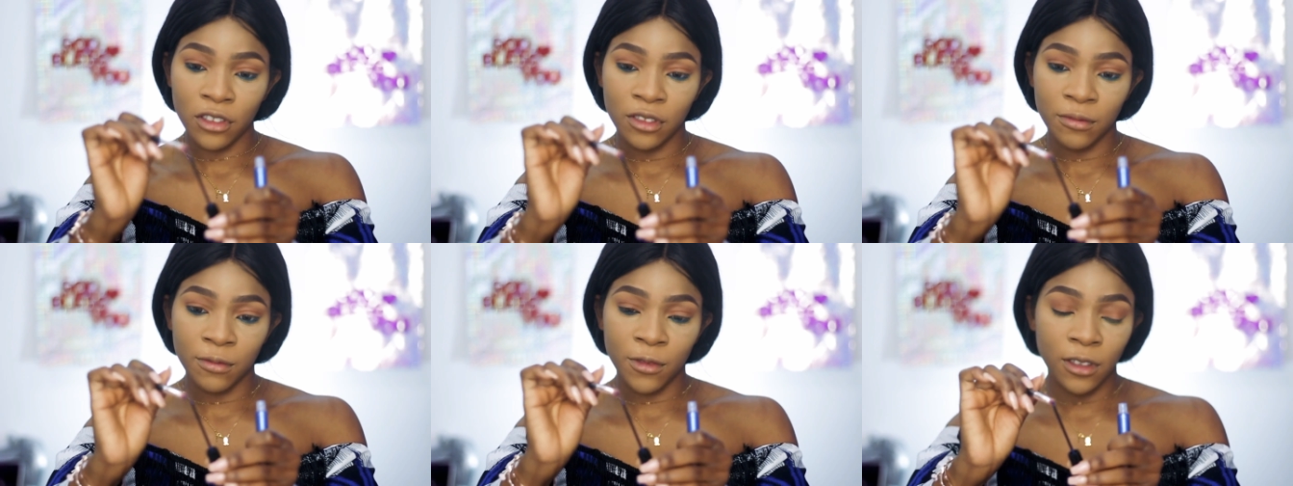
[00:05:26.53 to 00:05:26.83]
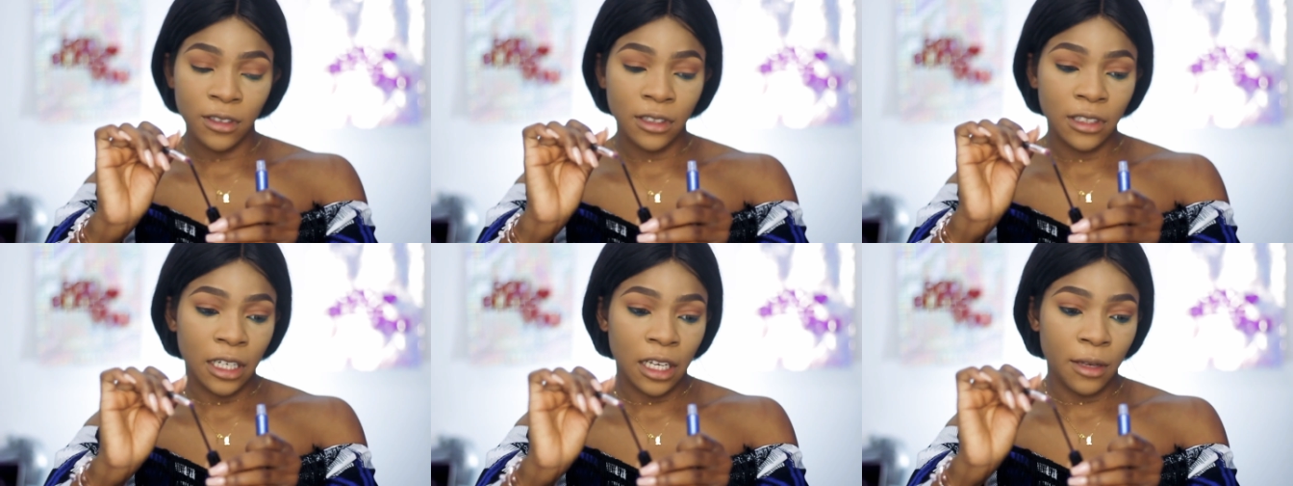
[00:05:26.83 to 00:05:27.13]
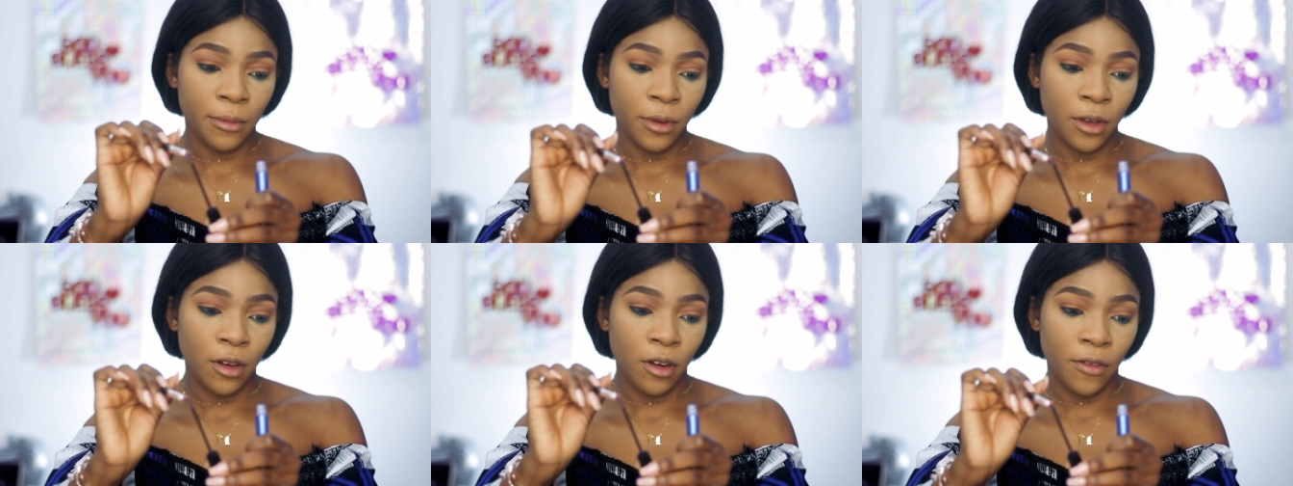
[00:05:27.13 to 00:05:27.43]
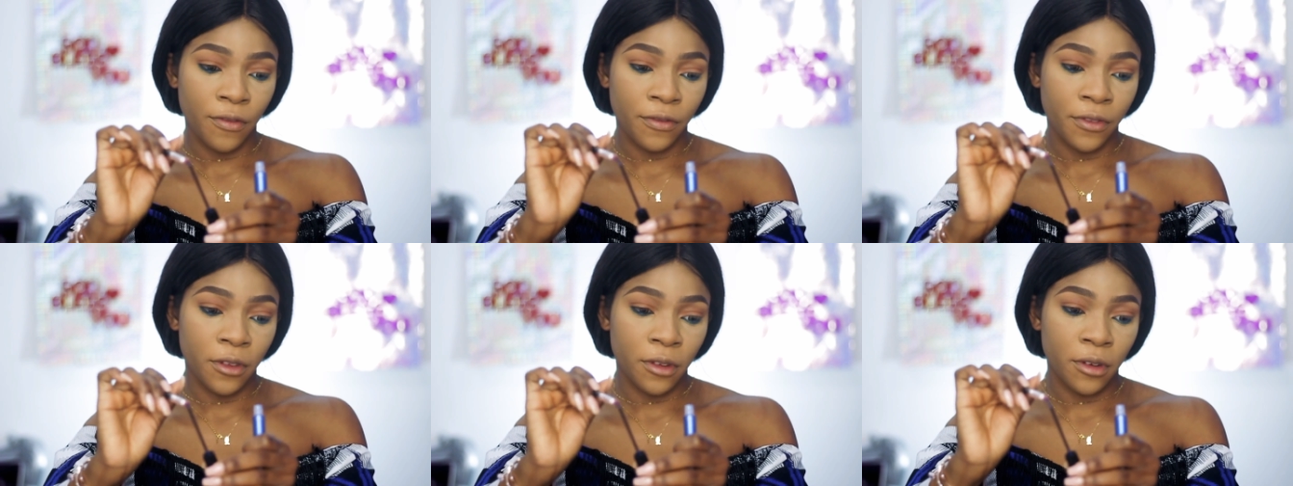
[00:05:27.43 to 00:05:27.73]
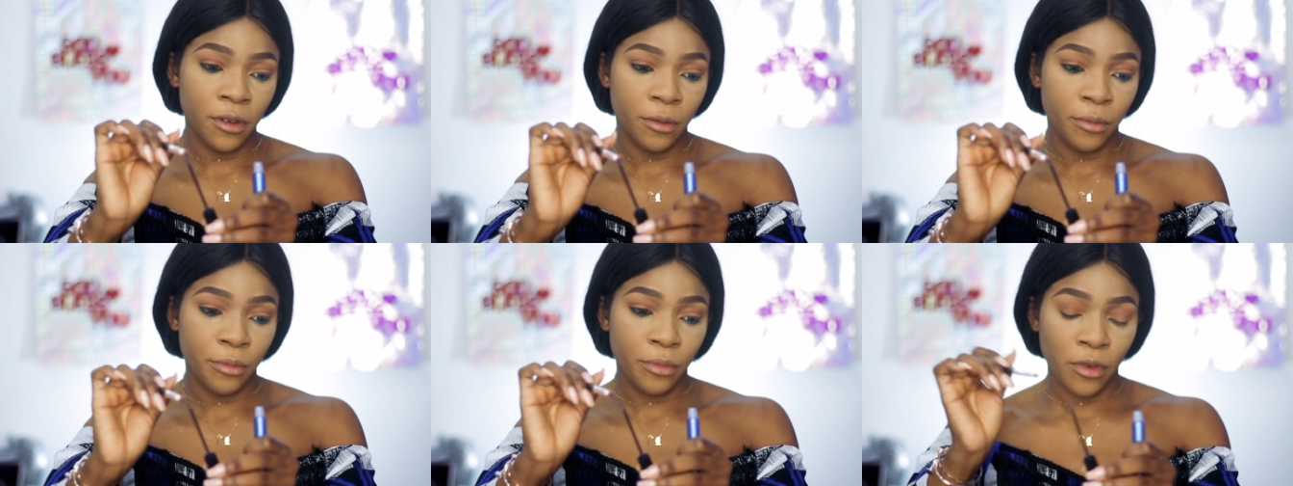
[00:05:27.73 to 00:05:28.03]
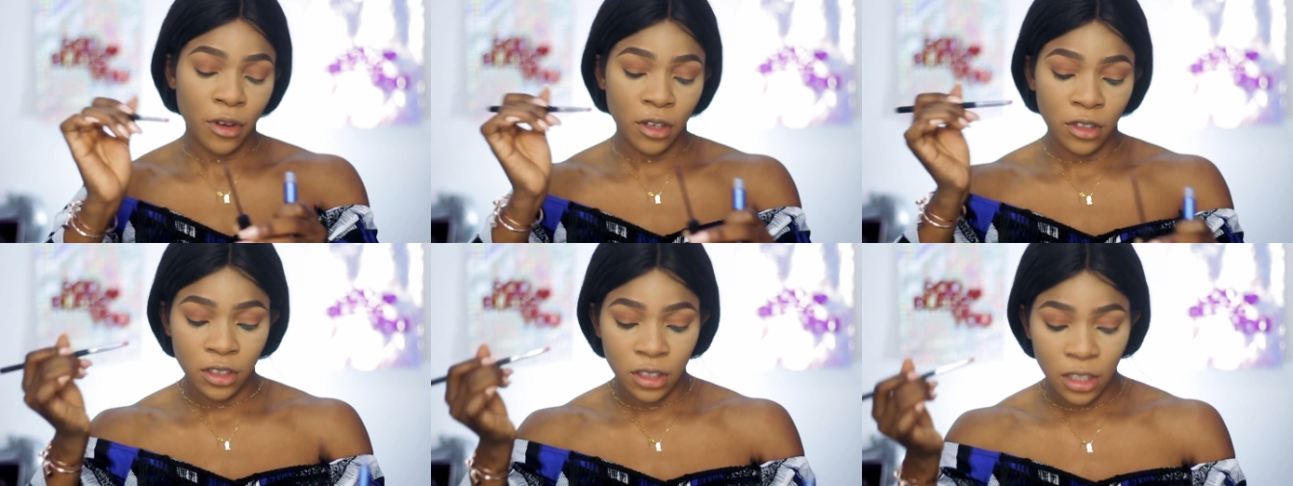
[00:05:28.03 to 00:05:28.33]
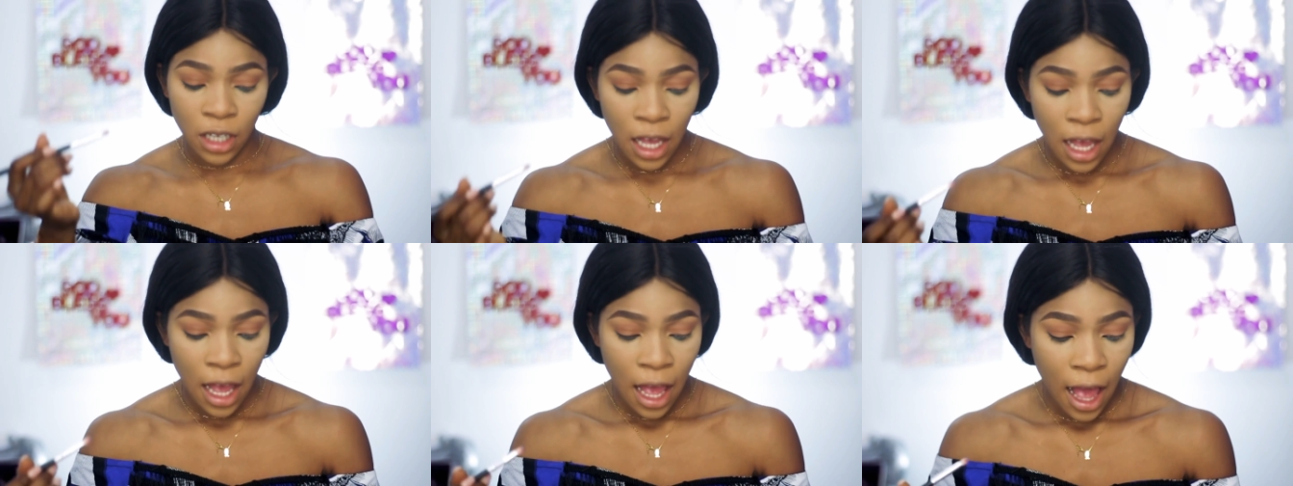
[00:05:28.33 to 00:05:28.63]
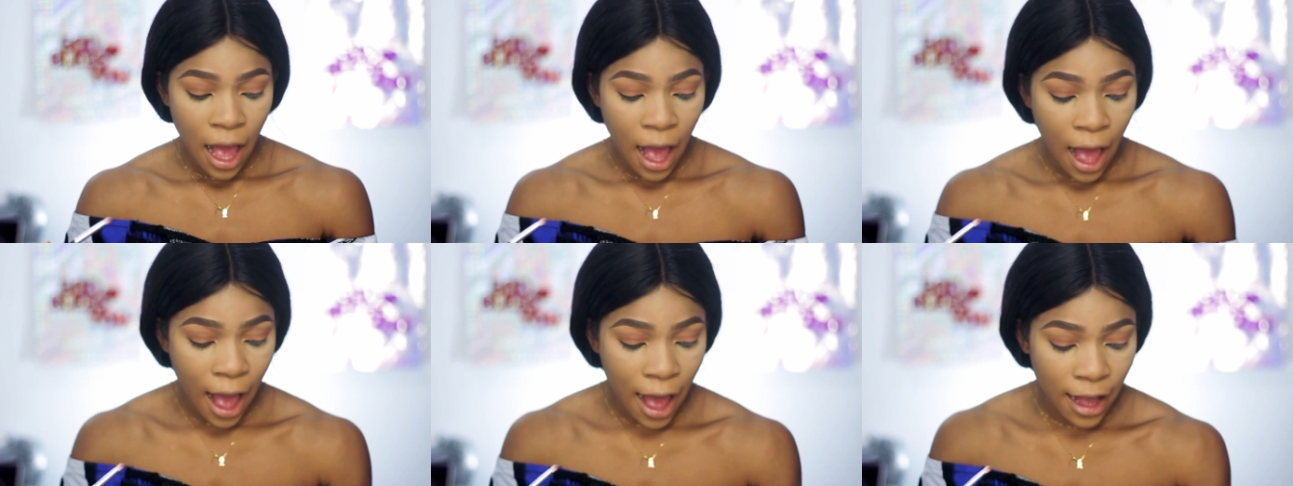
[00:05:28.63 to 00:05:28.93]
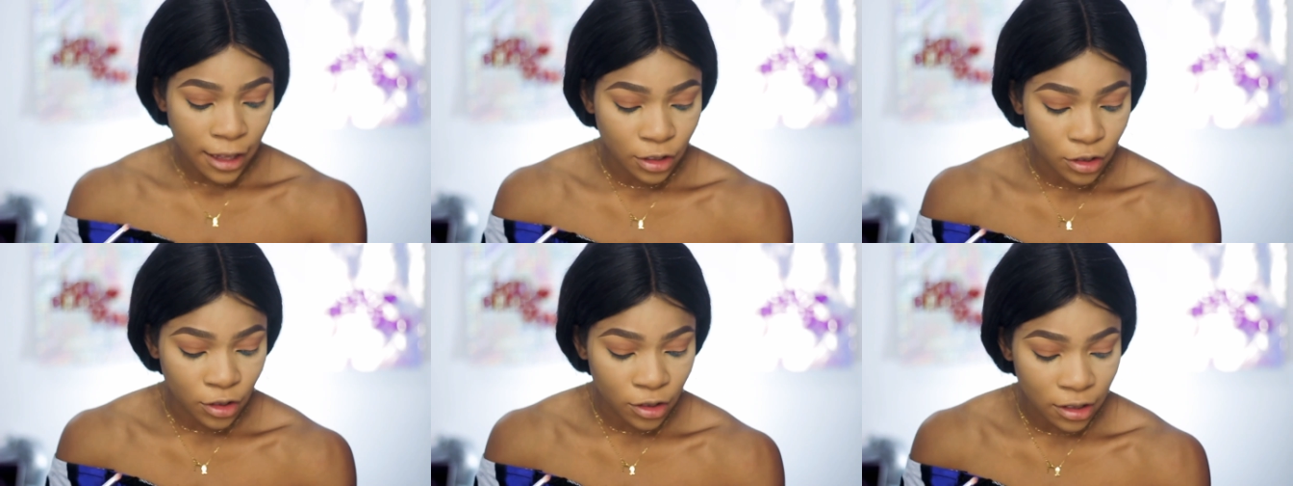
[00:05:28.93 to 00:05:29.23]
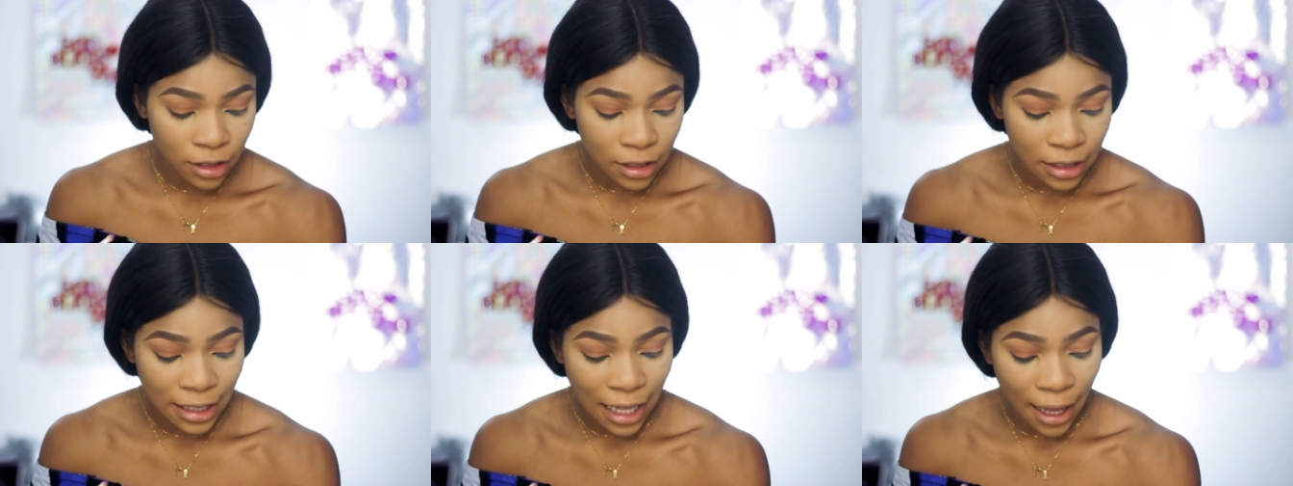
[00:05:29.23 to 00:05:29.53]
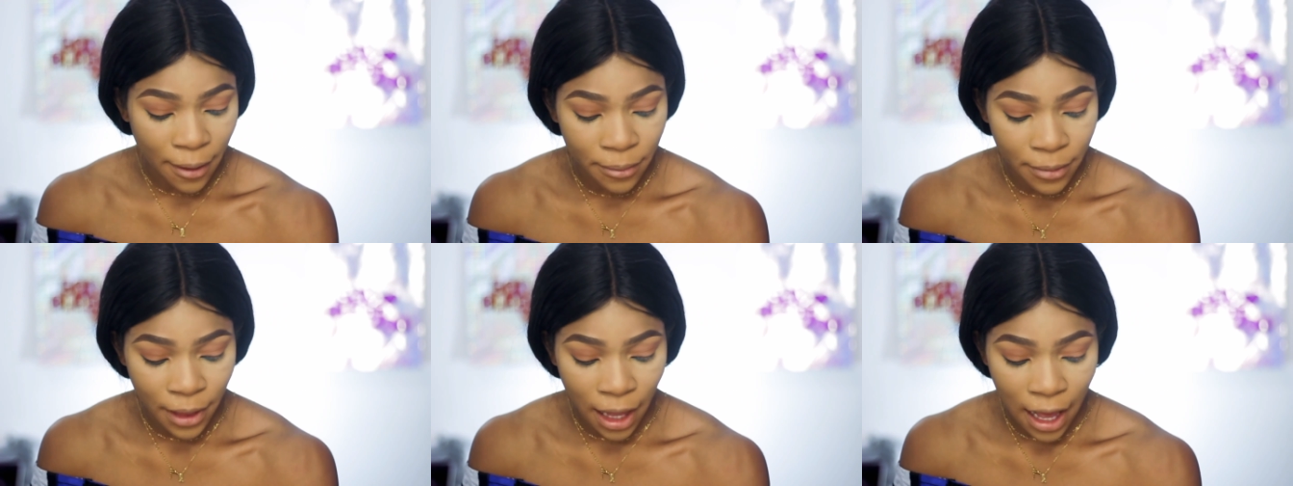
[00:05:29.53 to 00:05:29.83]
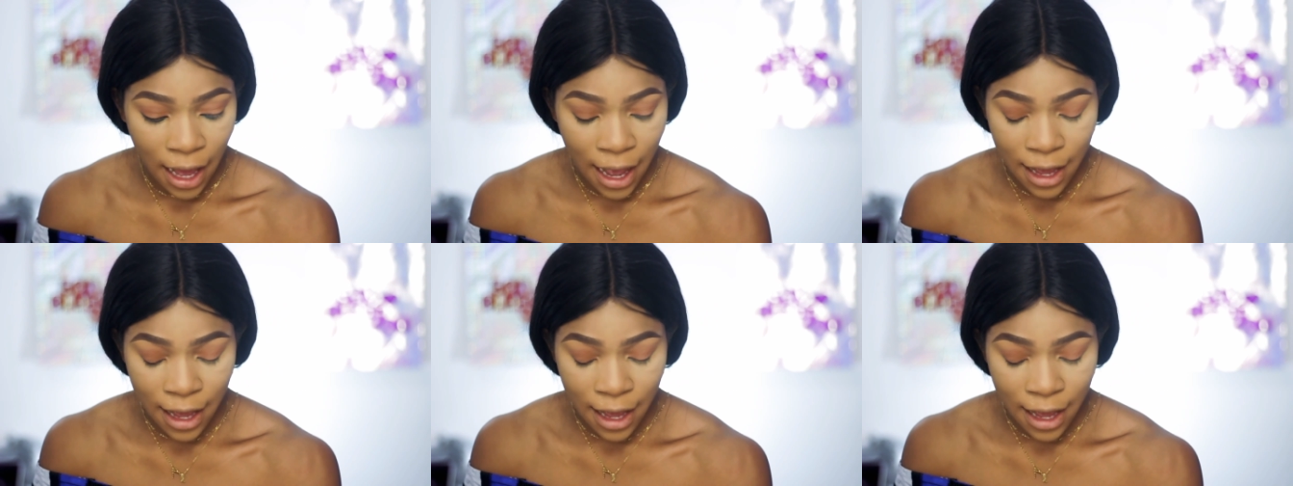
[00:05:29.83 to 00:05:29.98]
I'm going to take a bit of the brush and just dab that.